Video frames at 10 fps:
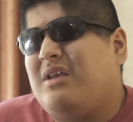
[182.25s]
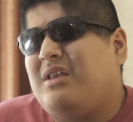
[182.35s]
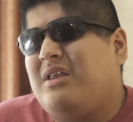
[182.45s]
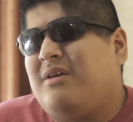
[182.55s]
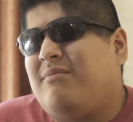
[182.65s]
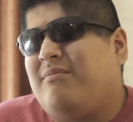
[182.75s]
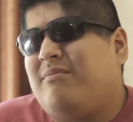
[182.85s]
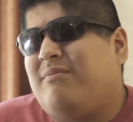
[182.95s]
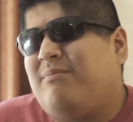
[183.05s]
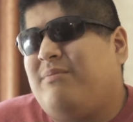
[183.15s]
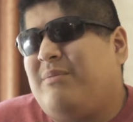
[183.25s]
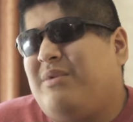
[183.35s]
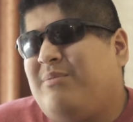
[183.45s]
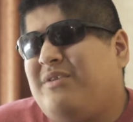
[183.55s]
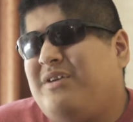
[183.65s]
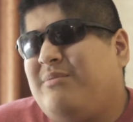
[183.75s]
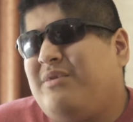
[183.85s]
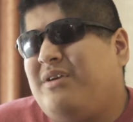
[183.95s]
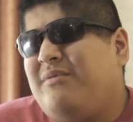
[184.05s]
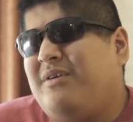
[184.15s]
and that that people need to
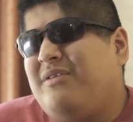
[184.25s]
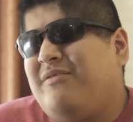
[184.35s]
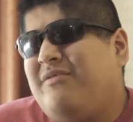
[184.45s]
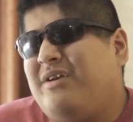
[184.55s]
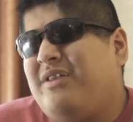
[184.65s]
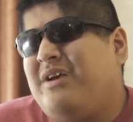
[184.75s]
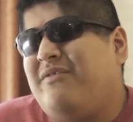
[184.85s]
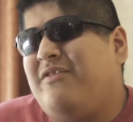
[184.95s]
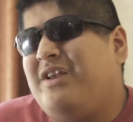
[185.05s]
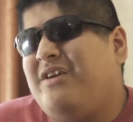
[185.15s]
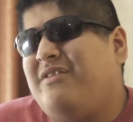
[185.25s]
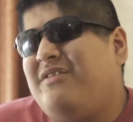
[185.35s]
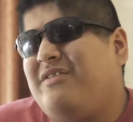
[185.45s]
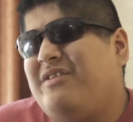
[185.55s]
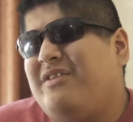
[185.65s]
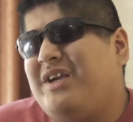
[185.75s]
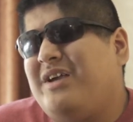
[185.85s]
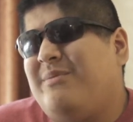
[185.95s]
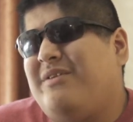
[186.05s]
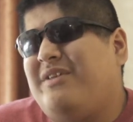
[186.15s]
be aware of. And that video is just
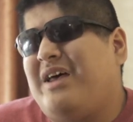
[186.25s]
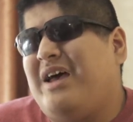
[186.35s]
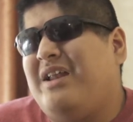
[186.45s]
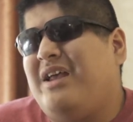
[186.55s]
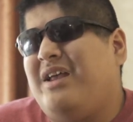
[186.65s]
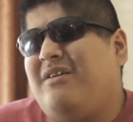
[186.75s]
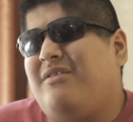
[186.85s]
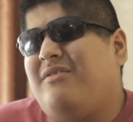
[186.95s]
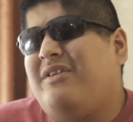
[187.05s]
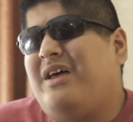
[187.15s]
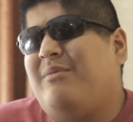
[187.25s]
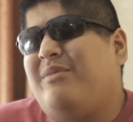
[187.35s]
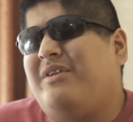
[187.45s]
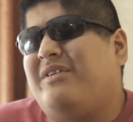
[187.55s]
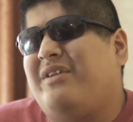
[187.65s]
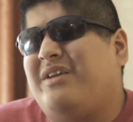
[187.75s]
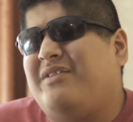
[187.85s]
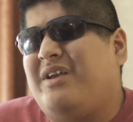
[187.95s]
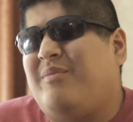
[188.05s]
talking about that, and not only that, but to like stay